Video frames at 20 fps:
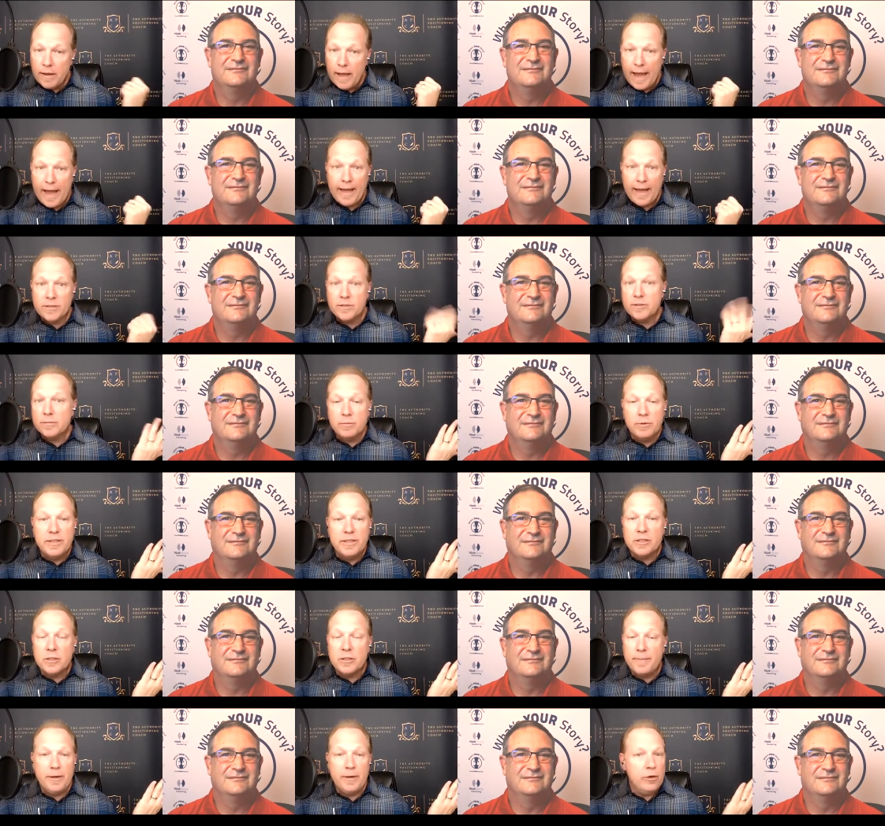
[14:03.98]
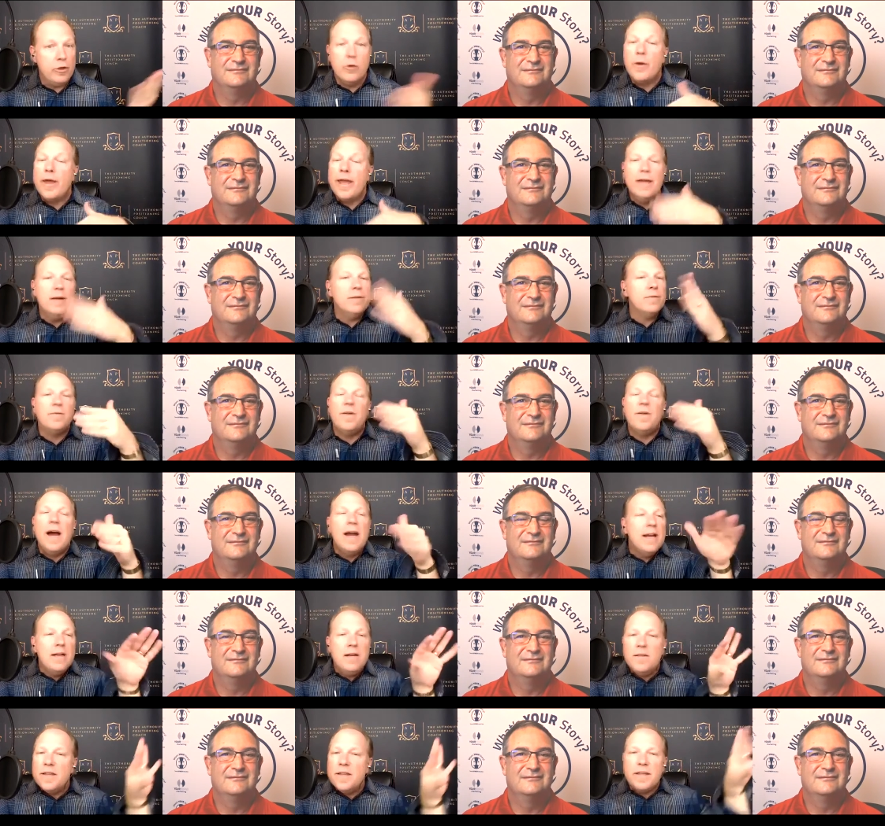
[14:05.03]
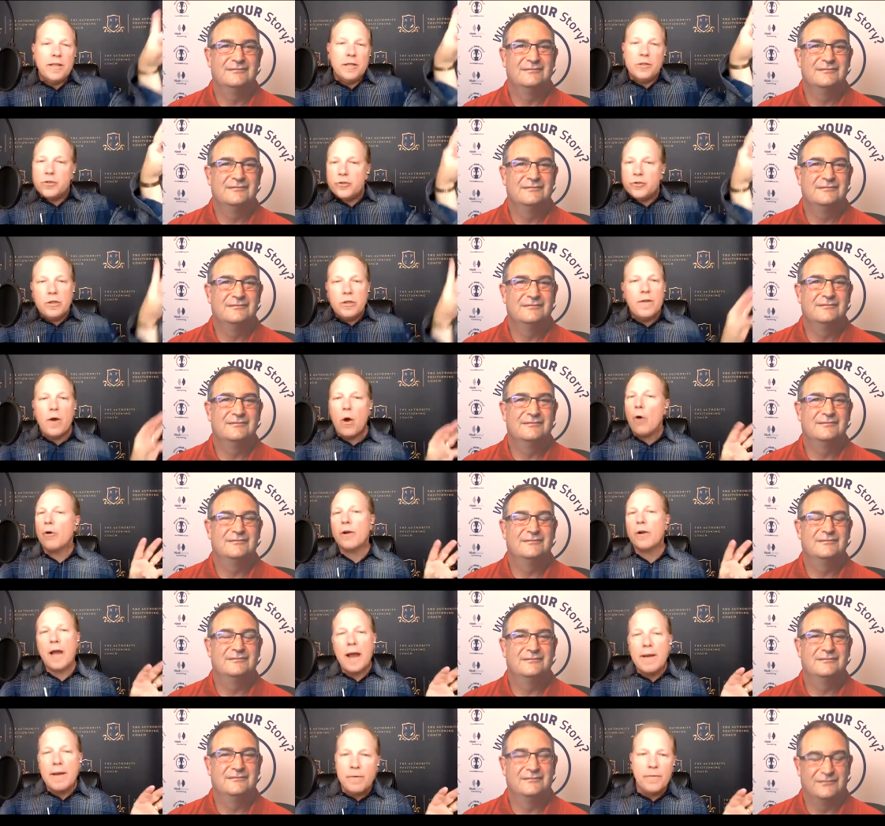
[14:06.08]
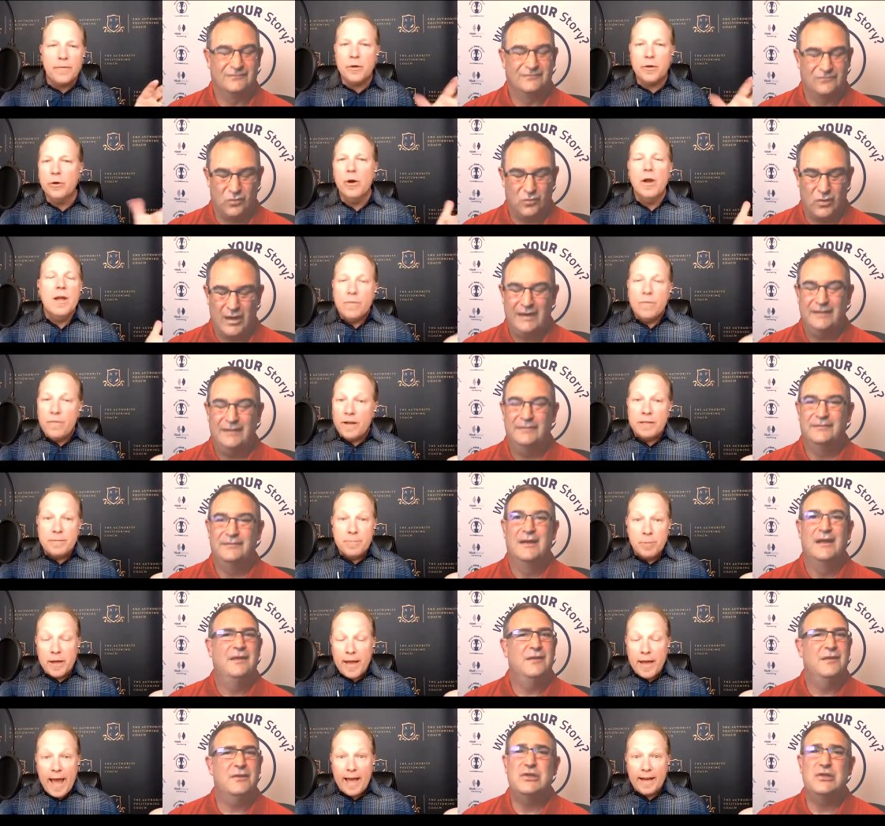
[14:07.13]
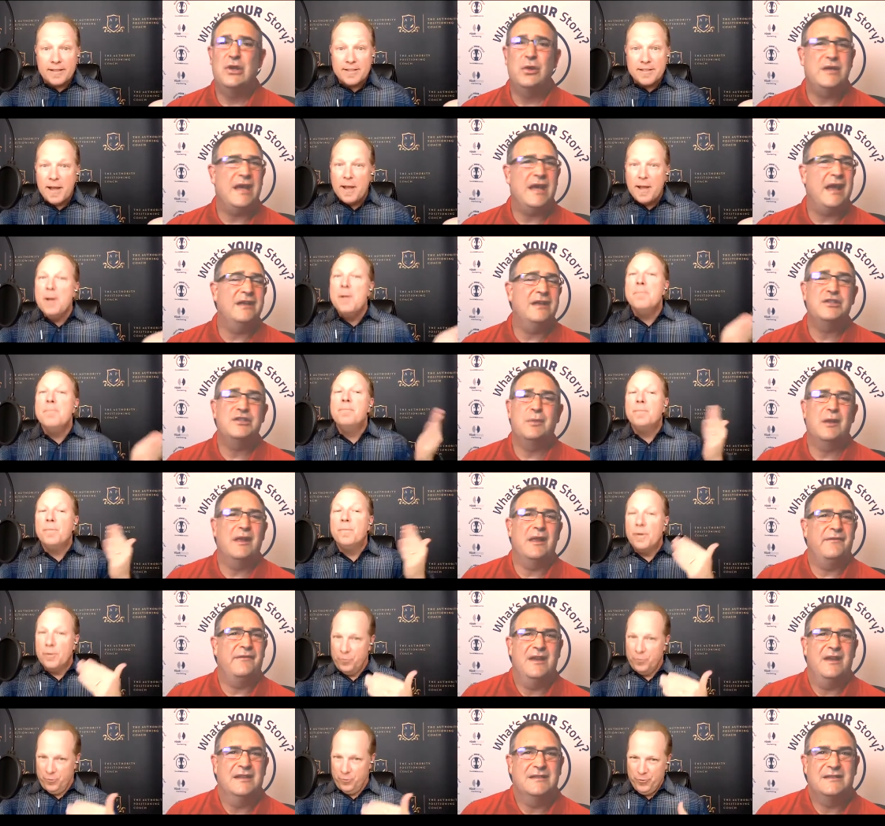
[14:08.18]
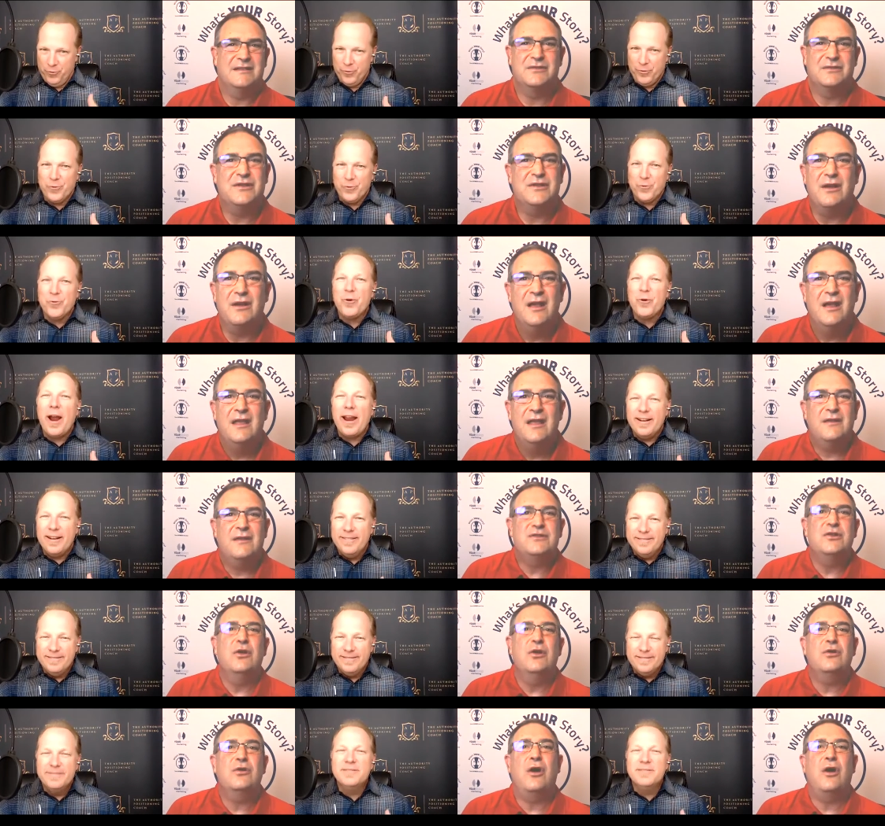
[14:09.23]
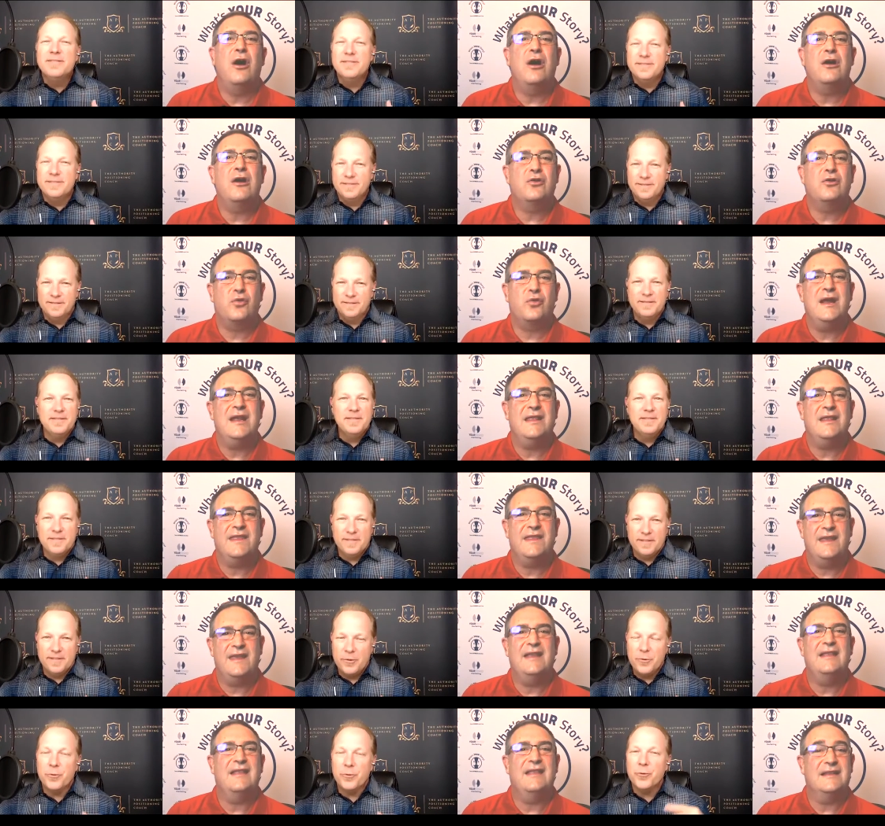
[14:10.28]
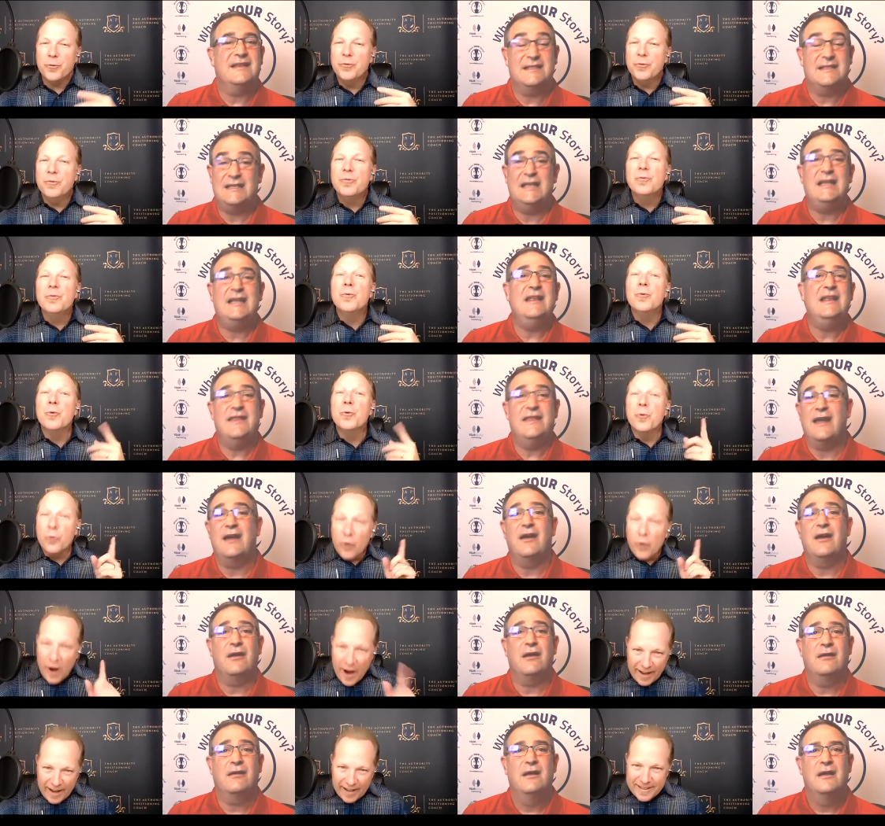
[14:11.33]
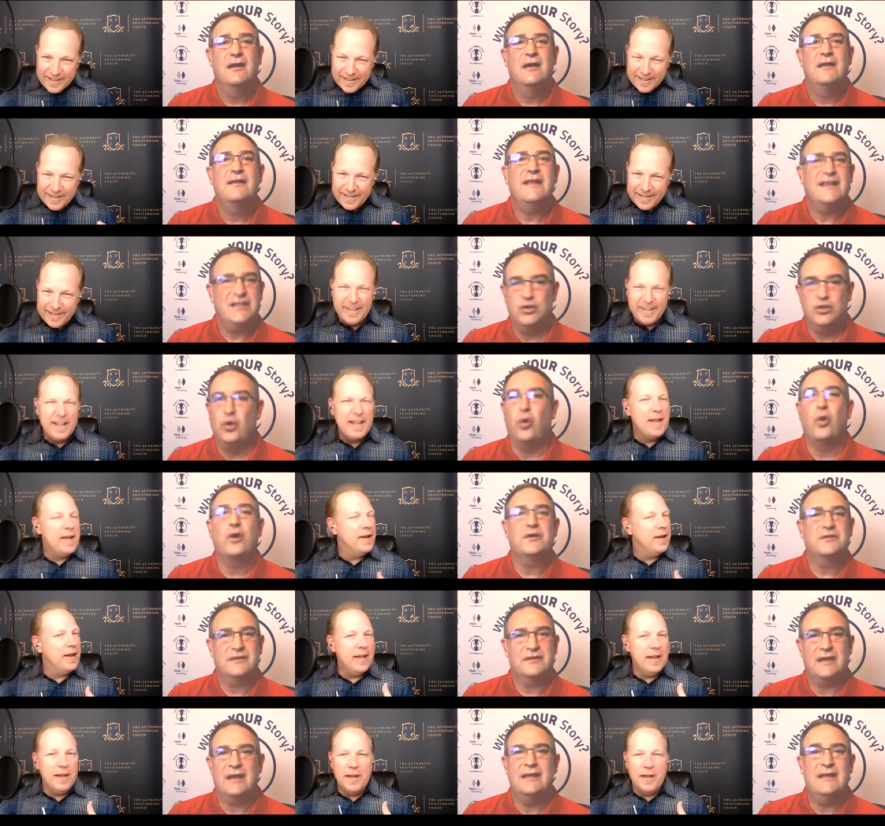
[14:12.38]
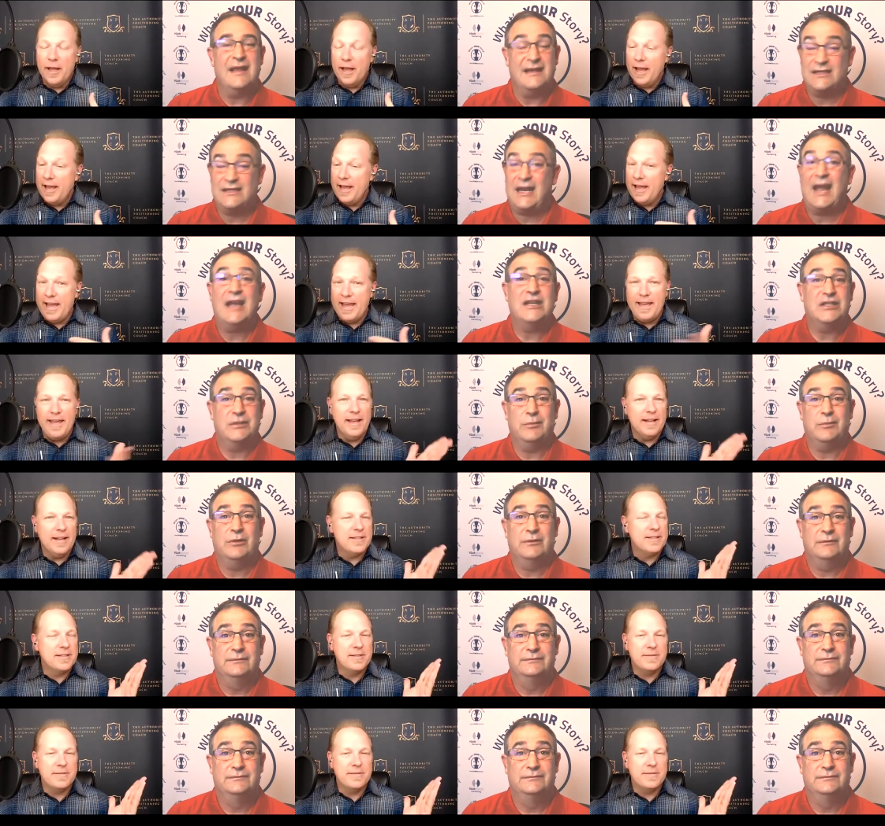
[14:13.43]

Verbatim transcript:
Speaker 1: ads disappear. You can't find the history, the archive of your right. Facebook ads. There's no
Speaker 2: tangible evidence. There's no right. there's no concrete thing that's sitting there right. that's yours and that's tangible. It's,